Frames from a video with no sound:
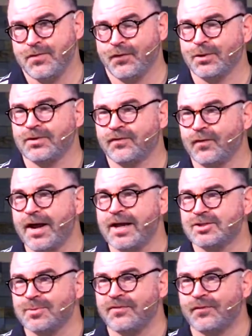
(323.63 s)
You've heard the
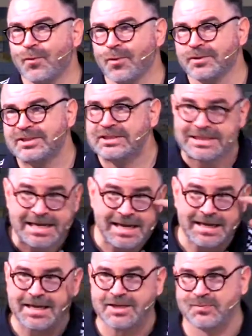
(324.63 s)
phrase before,
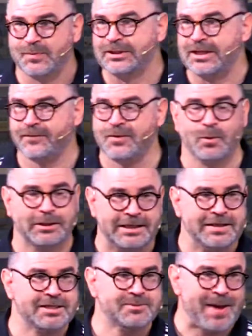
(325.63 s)
seeing is believing.
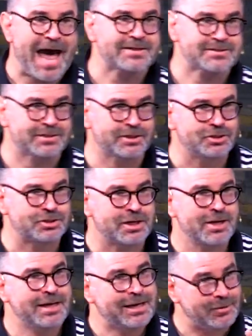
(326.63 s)
Well, in this
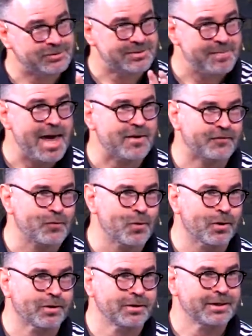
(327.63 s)
passage, here's the
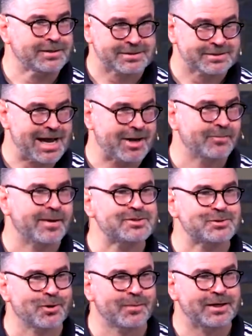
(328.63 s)
metaphor. It's the title of
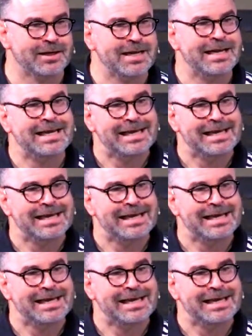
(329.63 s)
my sermon.